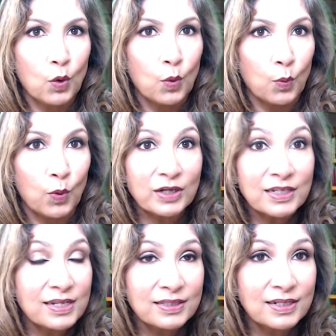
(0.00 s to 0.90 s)
What
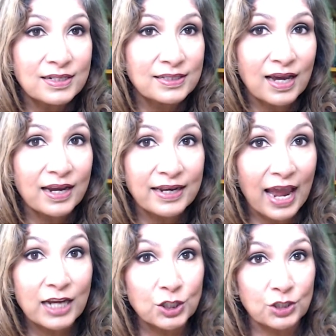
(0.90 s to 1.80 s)
is the desired
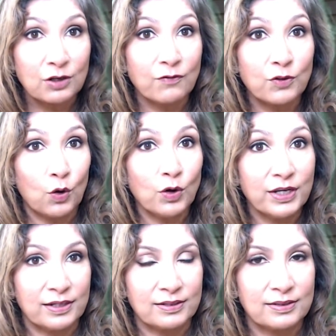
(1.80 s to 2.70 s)
action of the
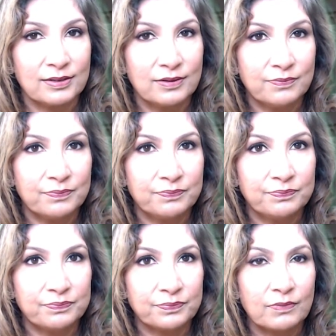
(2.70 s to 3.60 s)
audience?
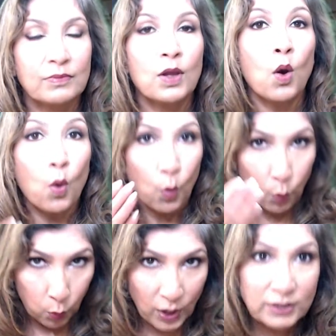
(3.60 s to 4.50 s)

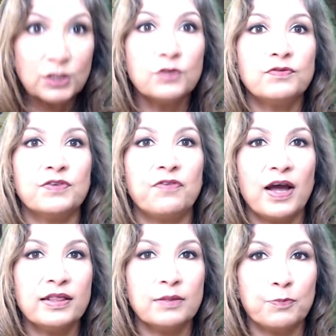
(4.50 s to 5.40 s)
Once you've
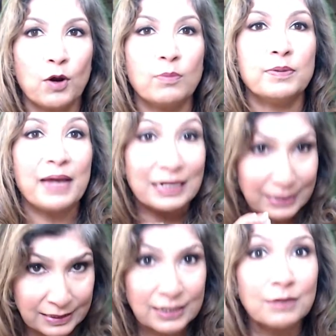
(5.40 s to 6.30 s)
defined the problem and
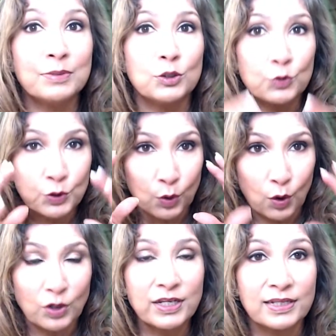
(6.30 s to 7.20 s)
determined who your
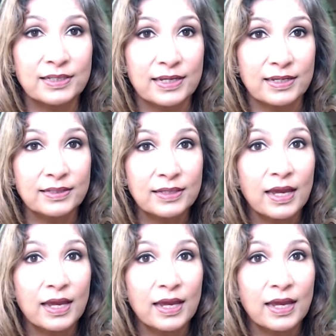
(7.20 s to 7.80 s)
audience is,